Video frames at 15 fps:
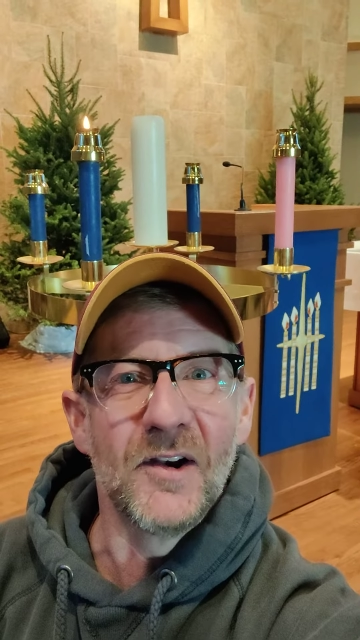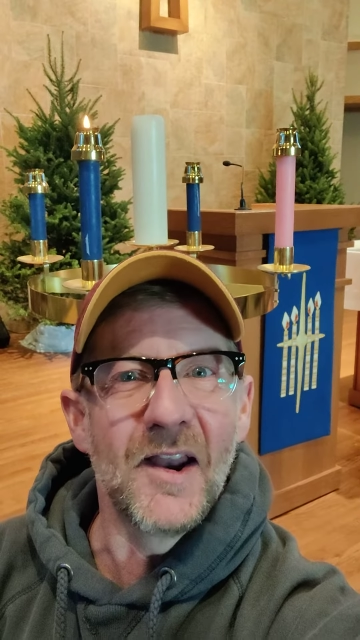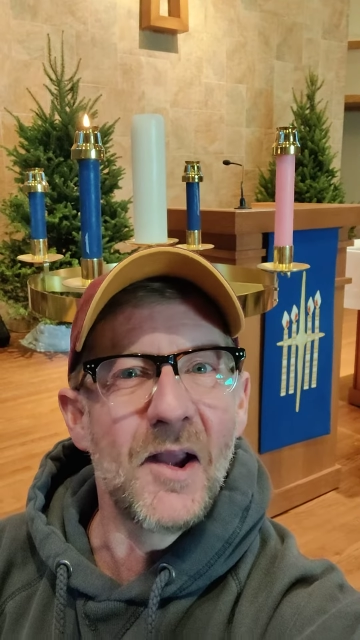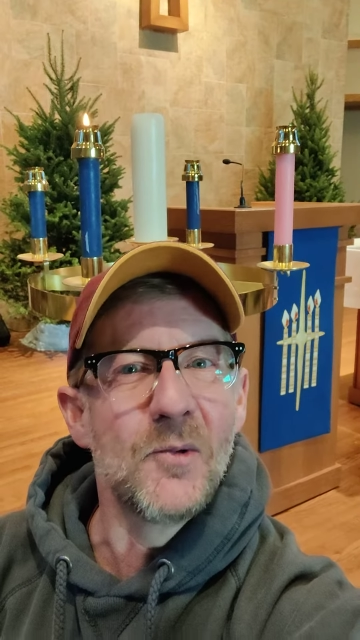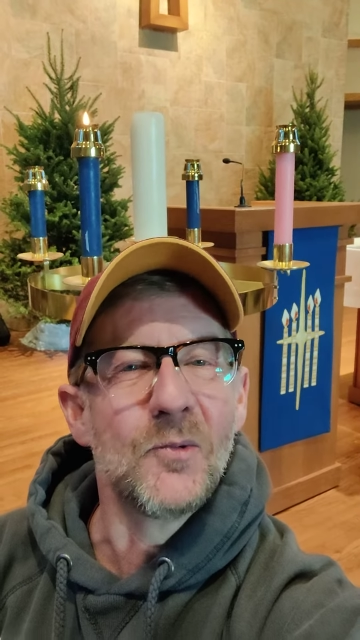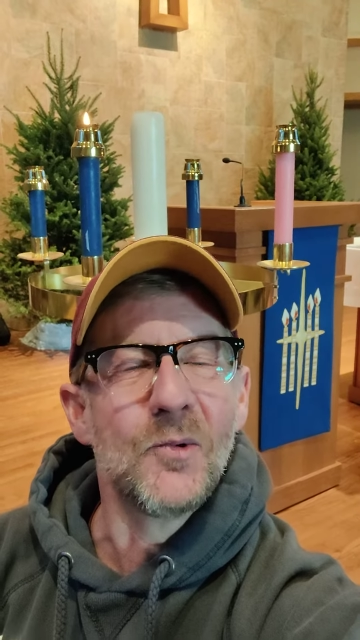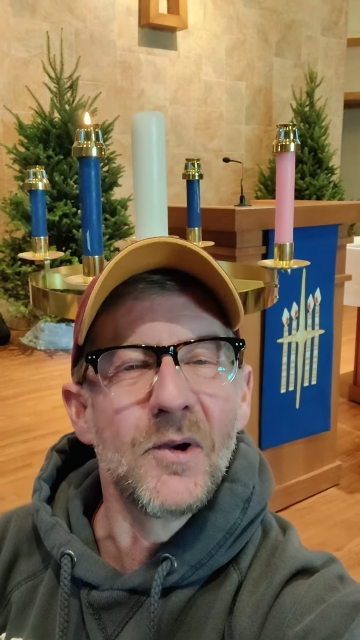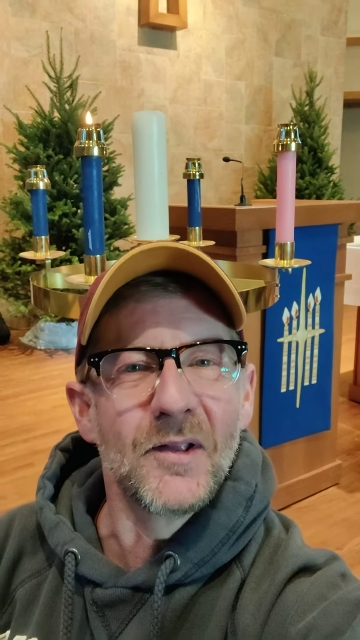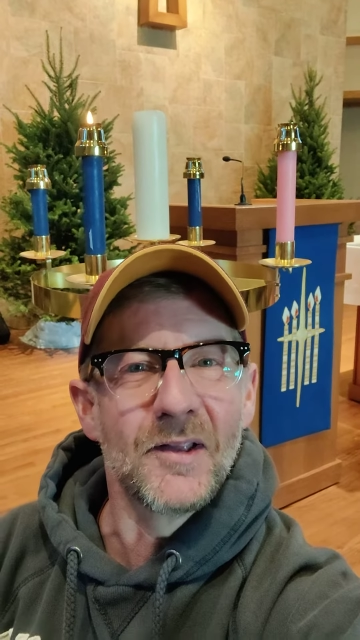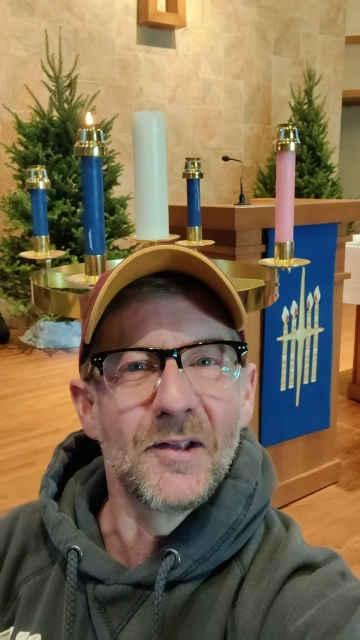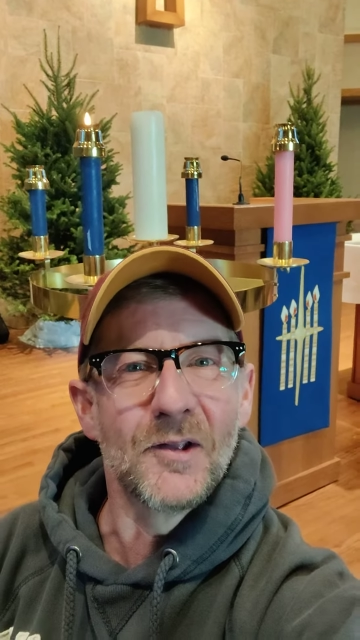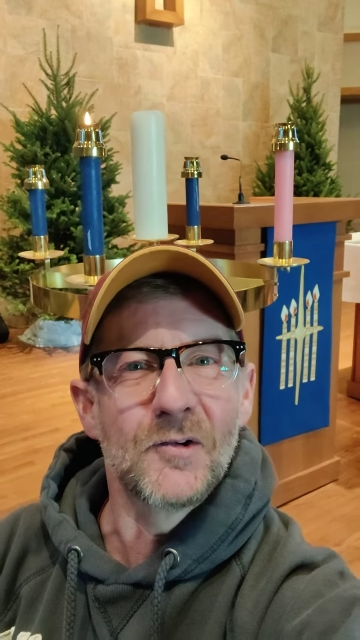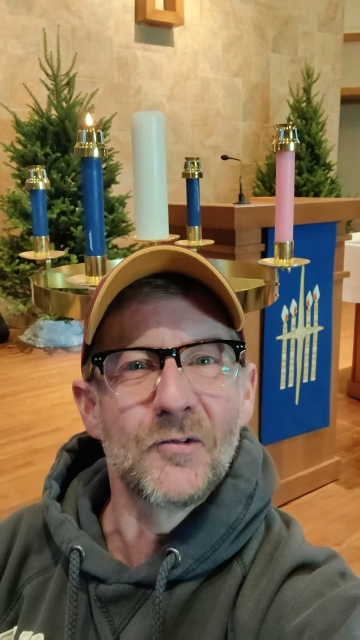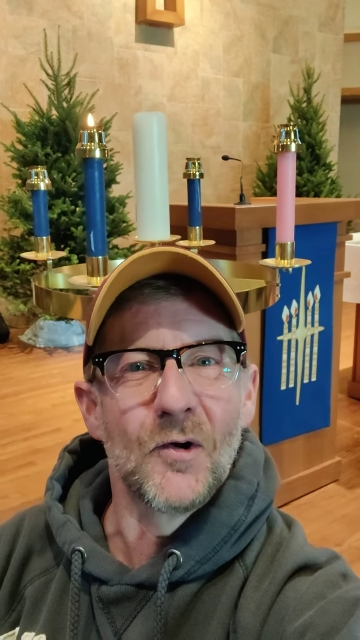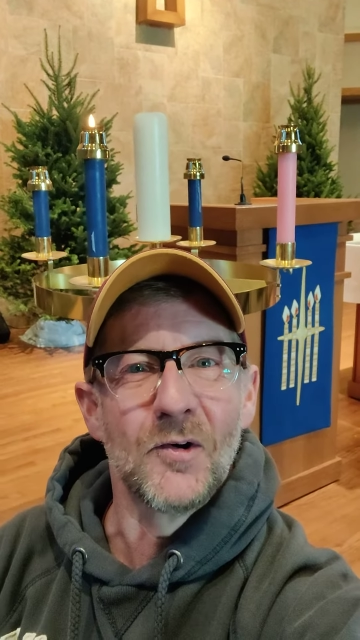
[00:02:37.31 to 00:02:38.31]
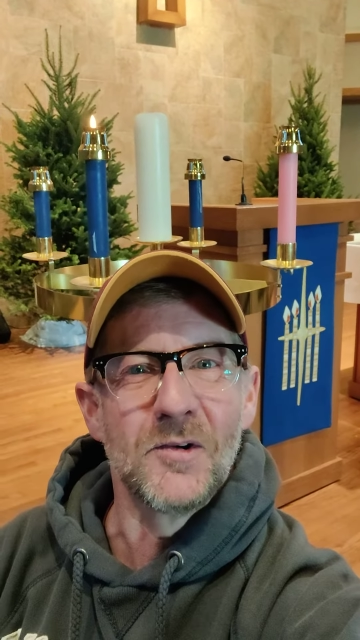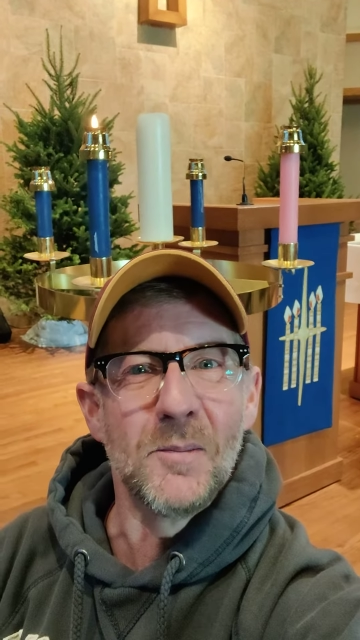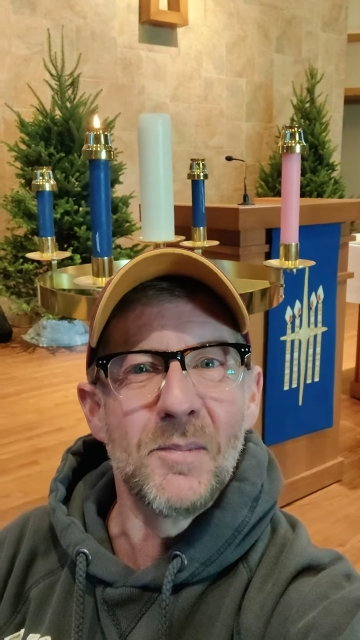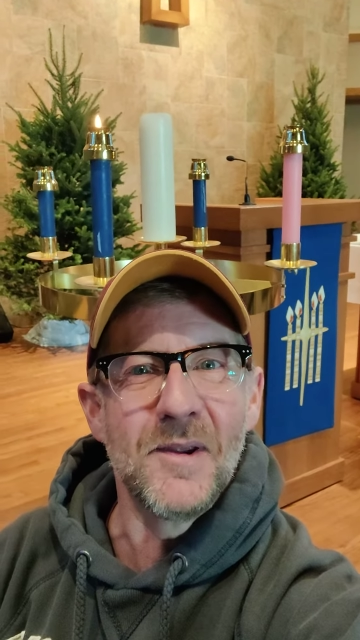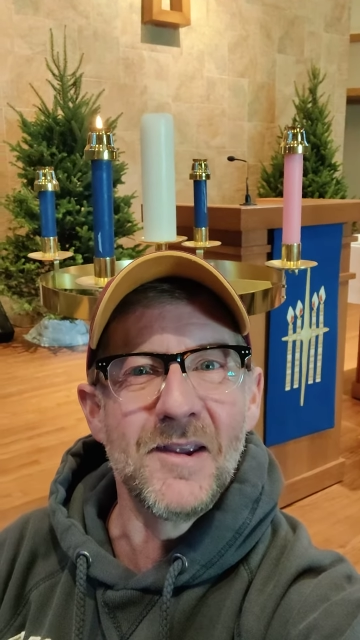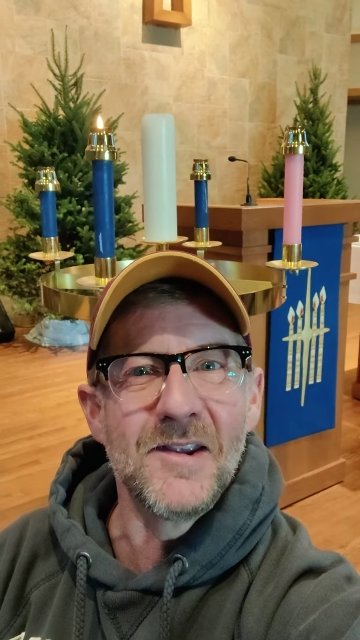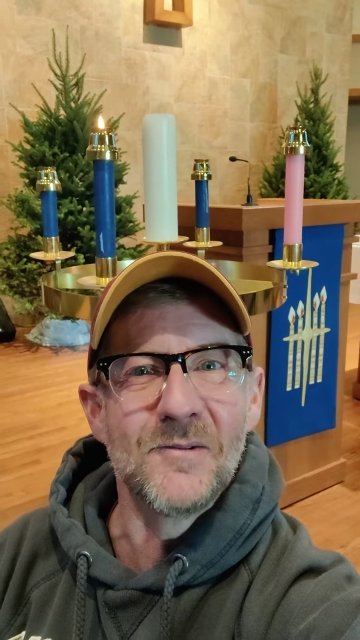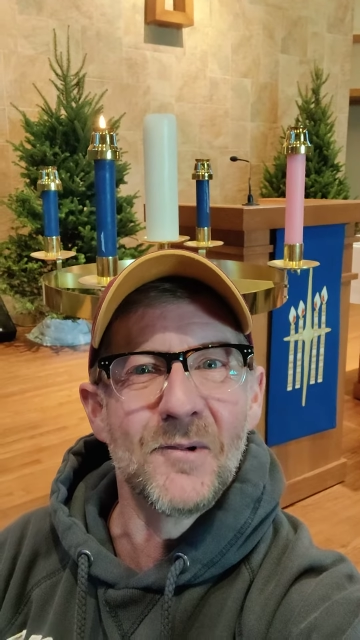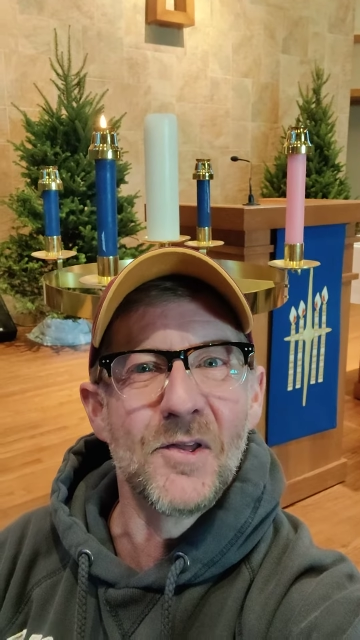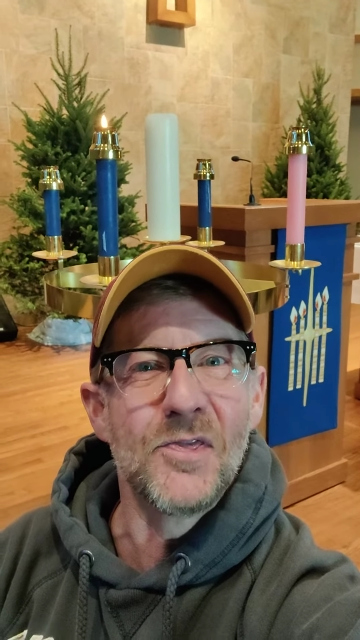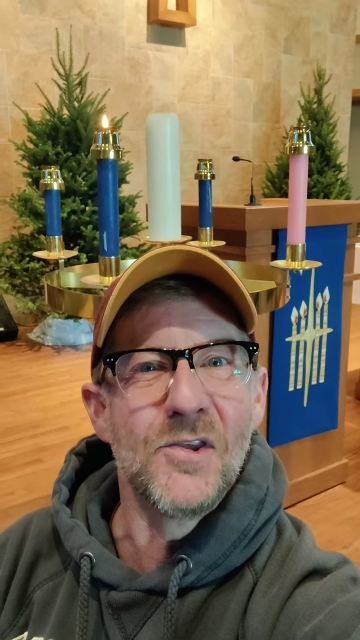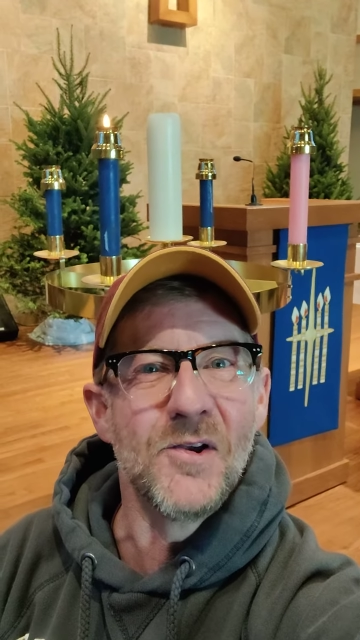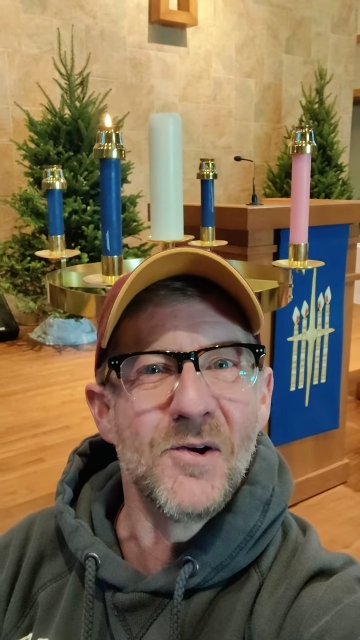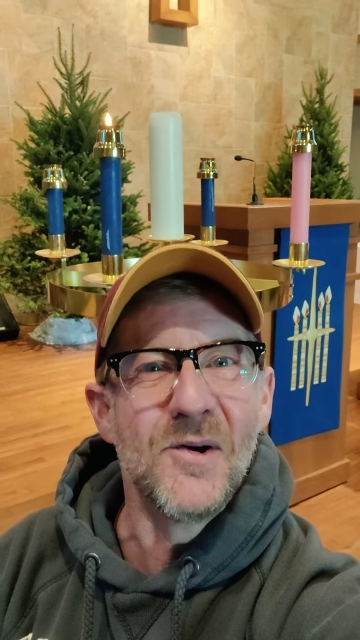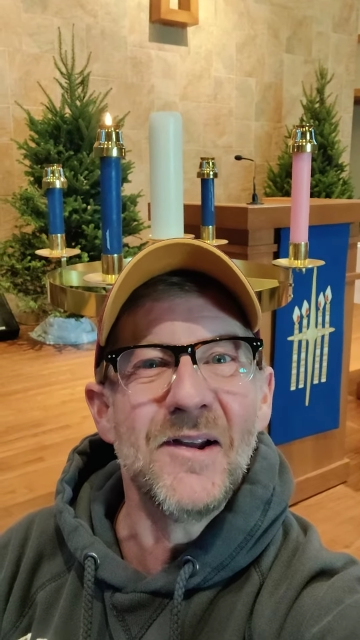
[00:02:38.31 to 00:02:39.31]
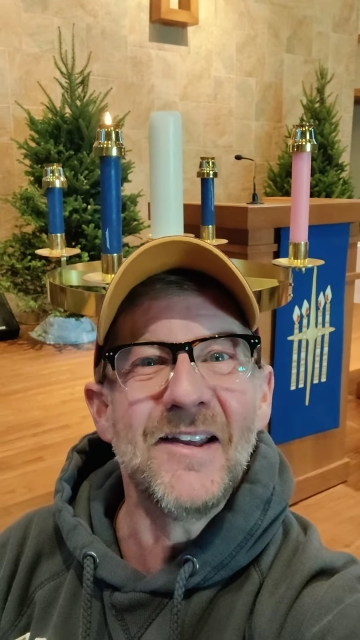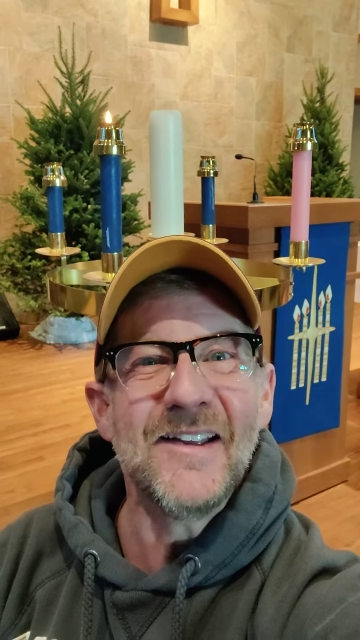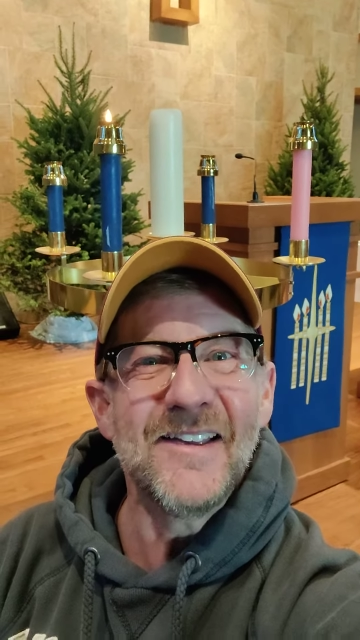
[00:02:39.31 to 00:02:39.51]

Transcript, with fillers: and I really look forward to being with you